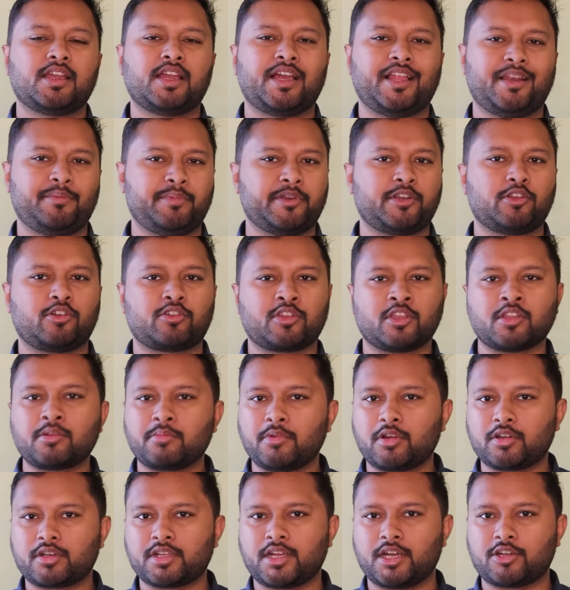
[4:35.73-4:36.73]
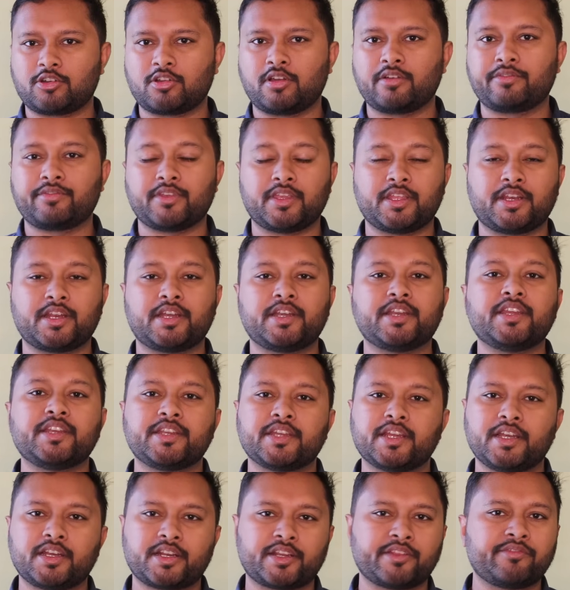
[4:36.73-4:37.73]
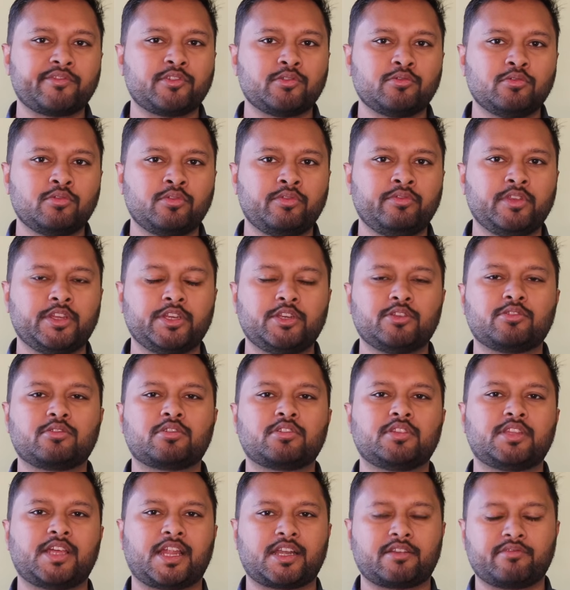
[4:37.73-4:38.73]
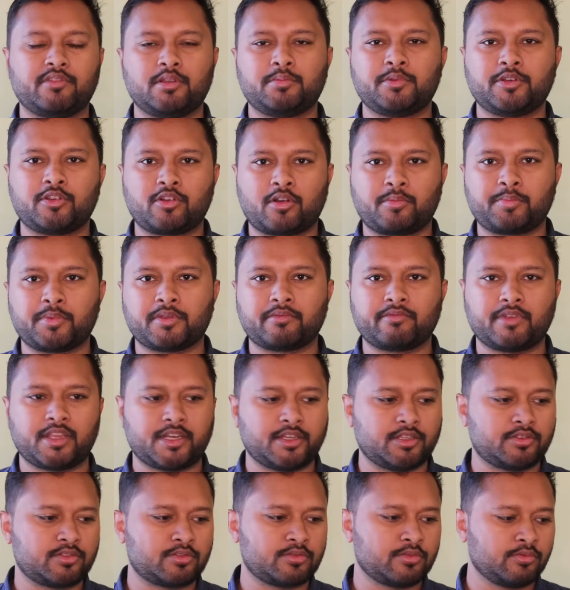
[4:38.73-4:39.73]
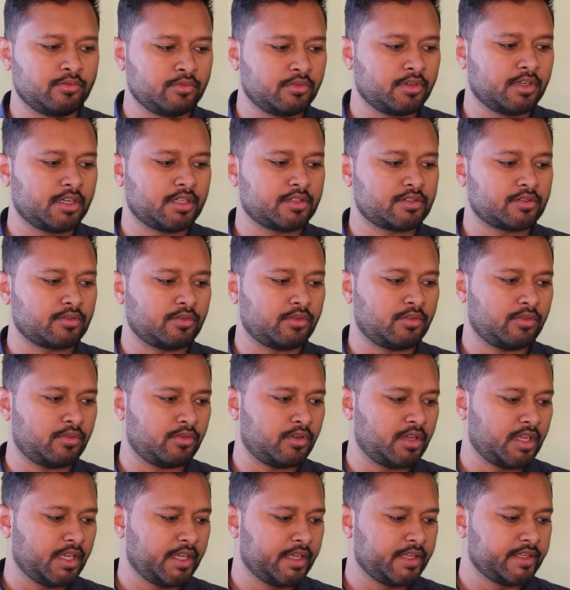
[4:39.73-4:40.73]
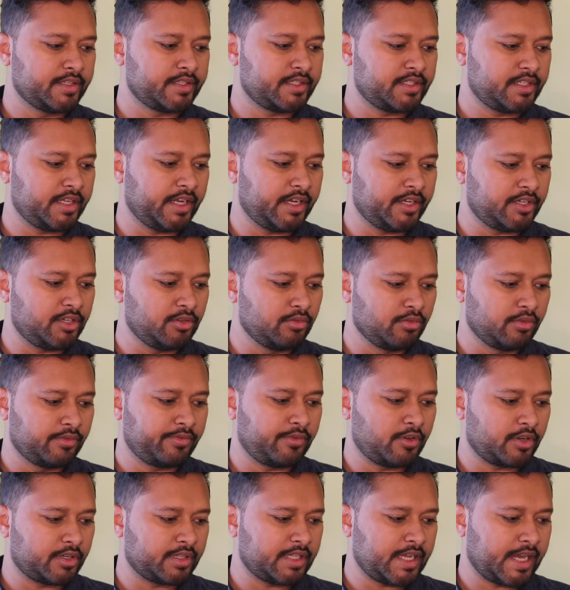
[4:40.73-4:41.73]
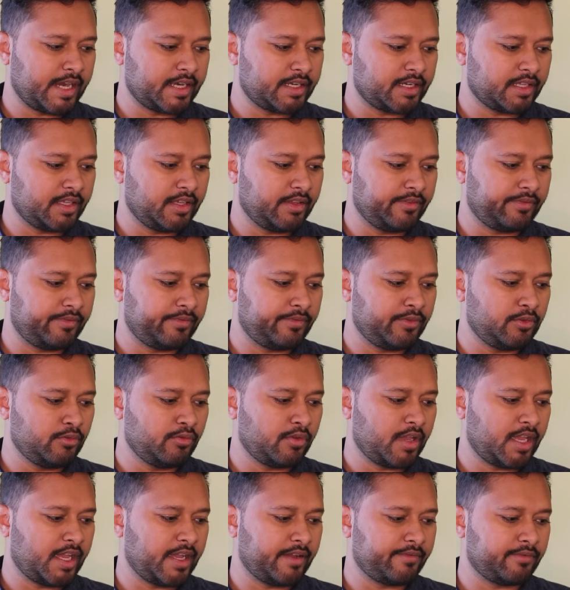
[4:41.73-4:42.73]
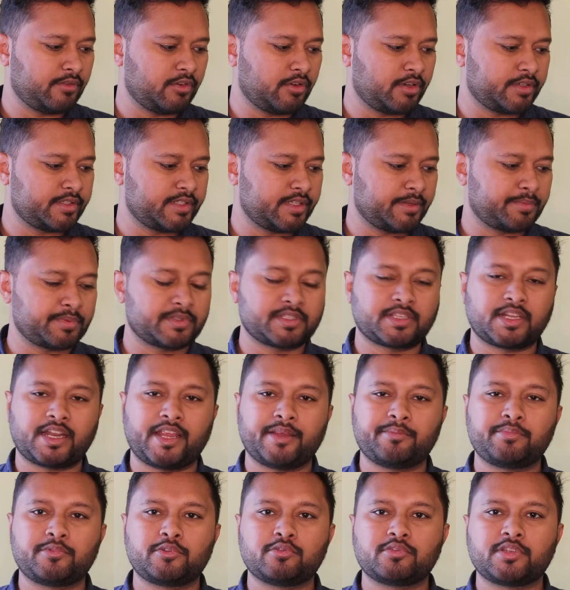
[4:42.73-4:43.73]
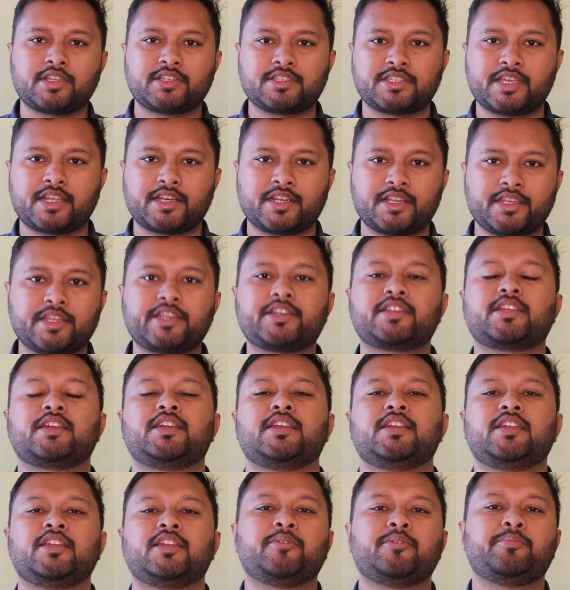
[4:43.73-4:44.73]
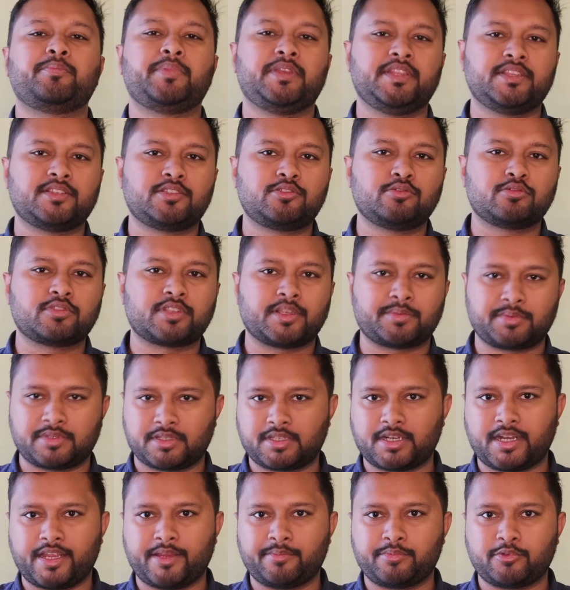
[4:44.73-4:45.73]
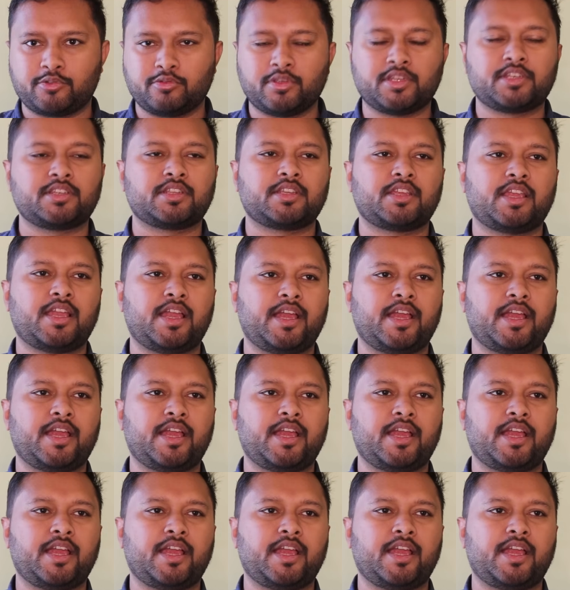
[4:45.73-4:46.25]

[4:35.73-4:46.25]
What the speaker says: I'll be talking about cutoff in a detailed review video that will be dropping very soon. So stay tuned for that. If you have not subscribed to the channel yet, please do subscribe to it.